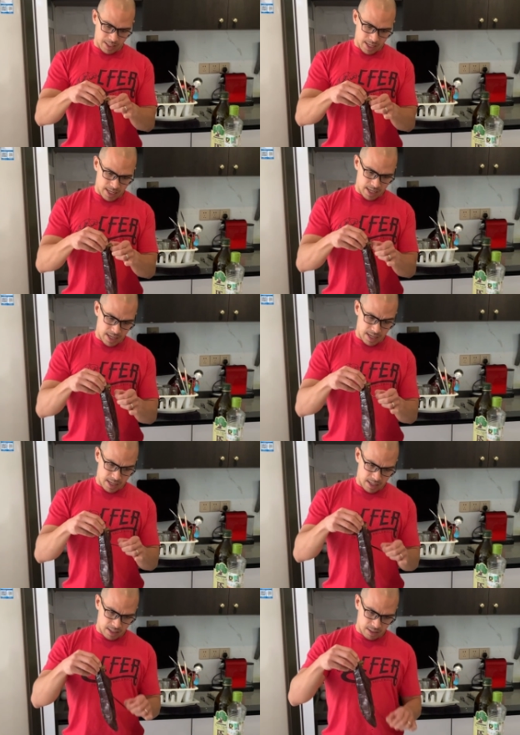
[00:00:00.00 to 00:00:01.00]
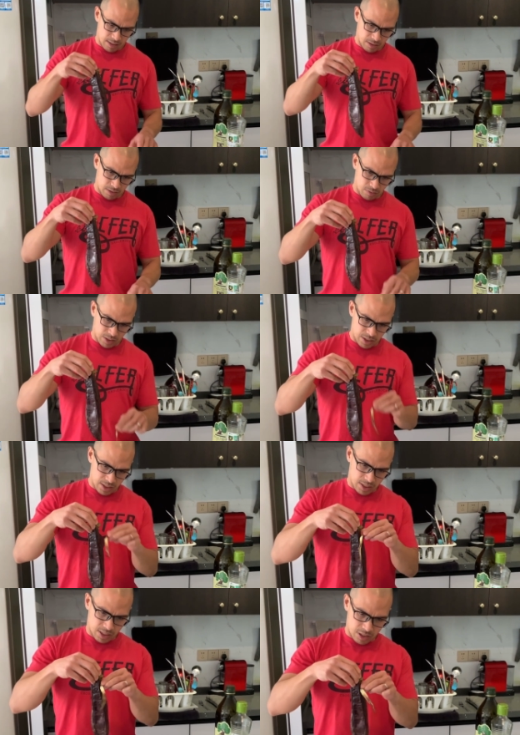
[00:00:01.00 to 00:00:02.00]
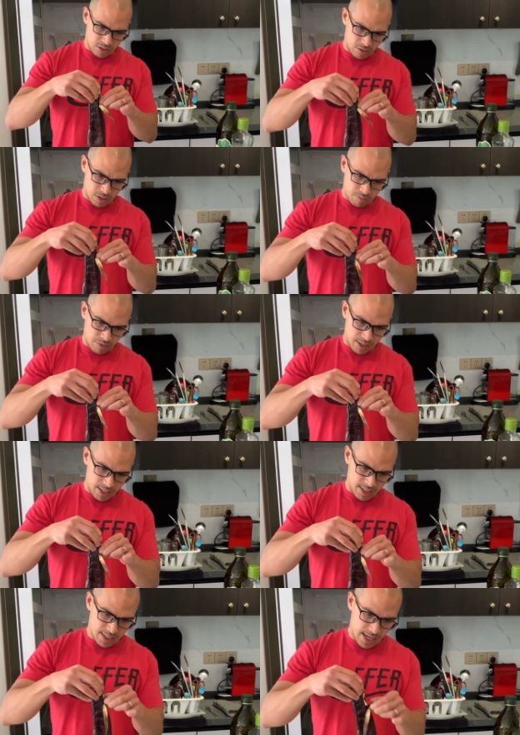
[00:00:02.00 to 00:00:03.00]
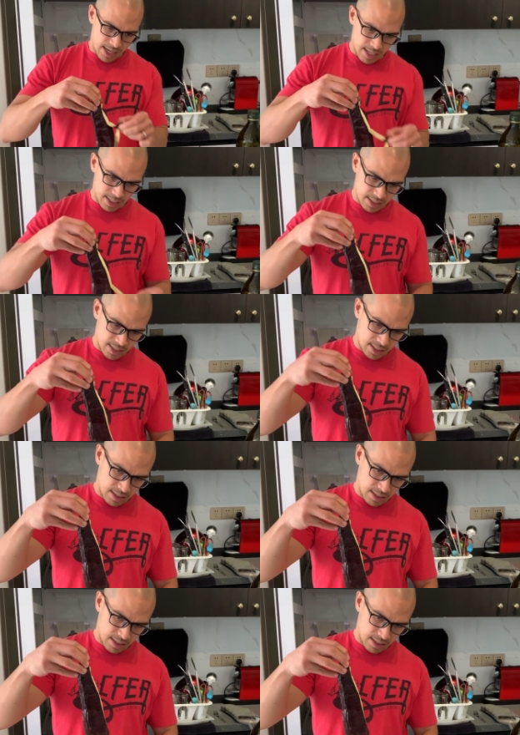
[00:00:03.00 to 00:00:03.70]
and we just strip these guys